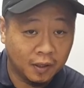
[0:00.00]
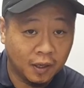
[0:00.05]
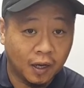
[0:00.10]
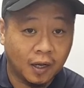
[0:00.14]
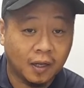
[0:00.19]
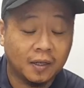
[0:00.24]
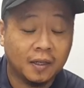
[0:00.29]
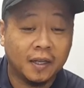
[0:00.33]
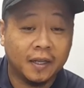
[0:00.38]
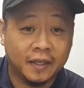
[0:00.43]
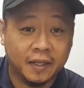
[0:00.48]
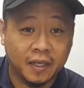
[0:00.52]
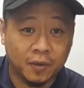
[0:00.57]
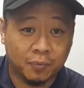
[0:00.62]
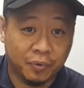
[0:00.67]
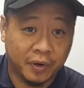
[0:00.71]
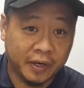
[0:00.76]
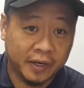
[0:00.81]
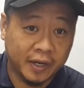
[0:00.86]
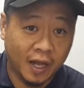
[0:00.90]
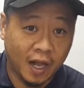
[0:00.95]
a leaky
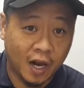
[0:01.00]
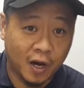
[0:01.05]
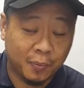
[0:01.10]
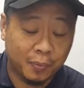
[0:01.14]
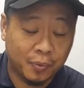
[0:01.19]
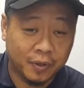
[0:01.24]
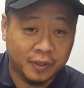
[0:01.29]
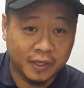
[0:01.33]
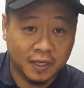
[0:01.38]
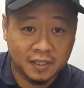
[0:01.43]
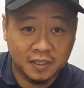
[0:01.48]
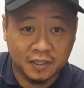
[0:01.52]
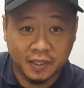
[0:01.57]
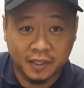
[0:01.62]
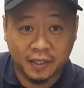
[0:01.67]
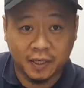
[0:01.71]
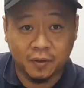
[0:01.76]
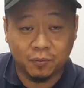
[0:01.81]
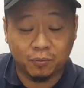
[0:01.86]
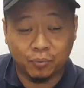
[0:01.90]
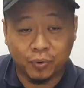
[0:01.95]
brake caliper that's
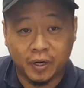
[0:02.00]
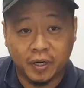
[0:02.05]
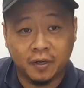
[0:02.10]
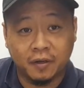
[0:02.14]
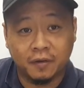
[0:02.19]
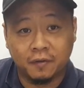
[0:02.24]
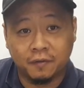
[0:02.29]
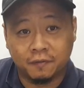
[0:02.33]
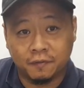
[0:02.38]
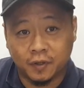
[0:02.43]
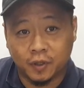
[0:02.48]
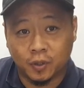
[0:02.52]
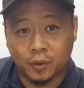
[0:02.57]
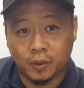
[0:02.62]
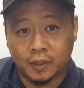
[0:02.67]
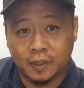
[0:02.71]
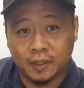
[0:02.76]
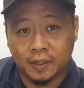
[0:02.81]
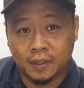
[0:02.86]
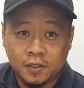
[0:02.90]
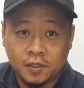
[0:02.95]
leaking brake
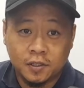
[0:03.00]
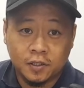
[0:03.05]
fluid.